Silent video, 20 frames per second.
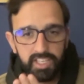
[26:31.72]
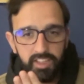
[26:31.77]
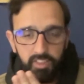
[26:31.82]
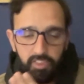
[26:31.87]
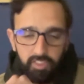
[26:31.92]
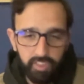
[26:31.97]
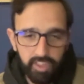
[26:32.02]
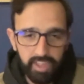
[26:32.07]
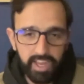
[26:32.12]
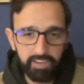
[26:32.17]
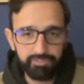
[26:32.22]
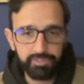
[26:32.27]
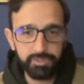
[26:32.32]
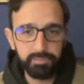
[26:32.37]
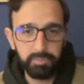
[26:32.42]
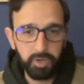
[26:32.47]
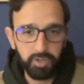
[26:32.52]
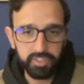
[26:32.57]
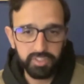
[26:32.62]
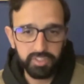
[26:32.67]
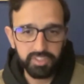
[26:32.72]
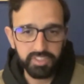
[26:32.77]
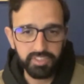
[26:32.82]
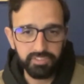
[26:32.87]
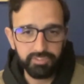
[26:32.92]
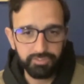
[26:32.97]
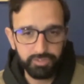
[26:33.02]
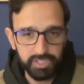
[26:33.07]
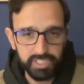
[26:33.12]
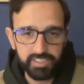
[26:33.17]
they have to monitor
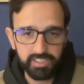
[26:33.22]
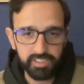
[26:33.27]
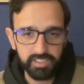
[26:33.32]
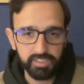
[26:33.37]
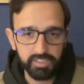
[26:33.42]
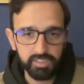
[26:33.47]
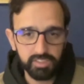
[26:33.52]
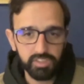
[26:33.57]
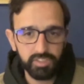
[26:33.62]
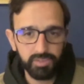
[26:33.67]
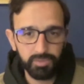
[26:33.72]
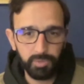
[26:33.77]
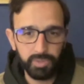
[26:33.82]
the freezers